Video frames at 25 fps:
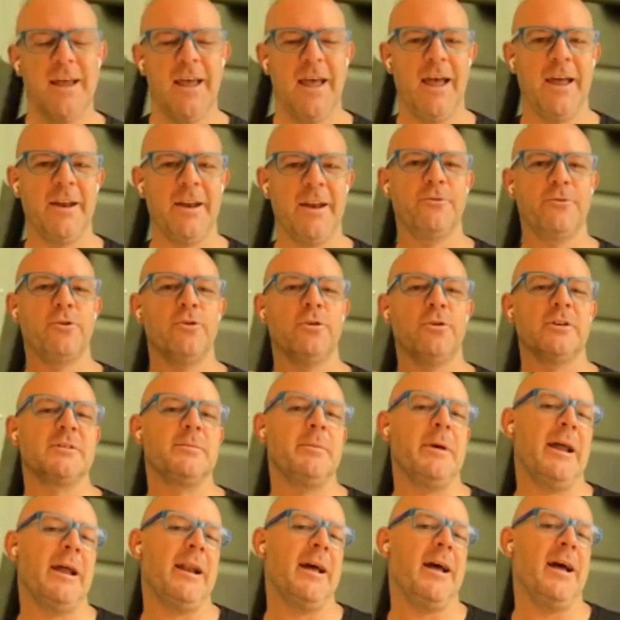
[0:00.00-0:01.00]
And of course,
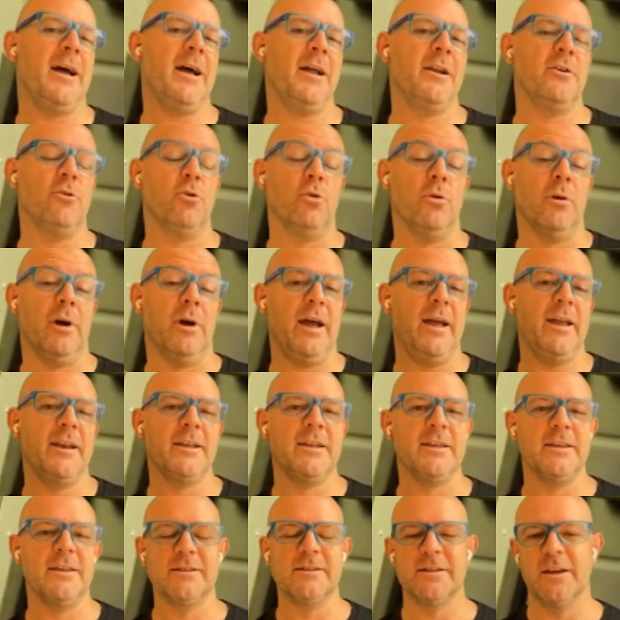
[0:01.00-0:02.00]
about 100 or 80
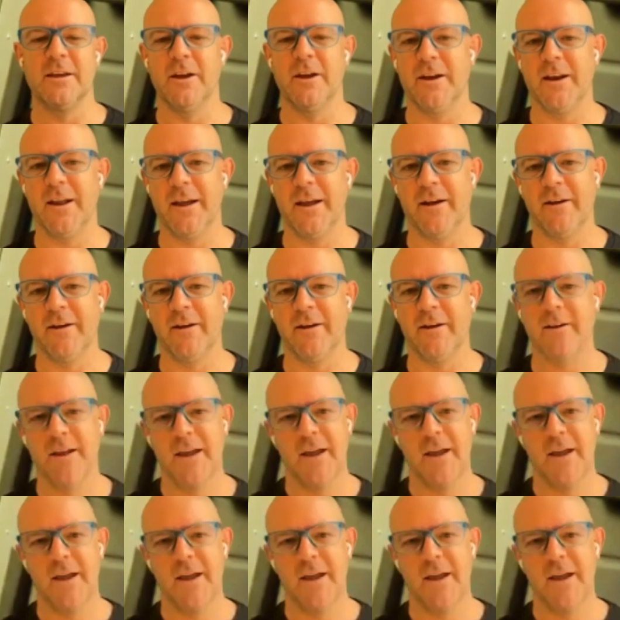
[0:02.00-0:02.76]
years ago now,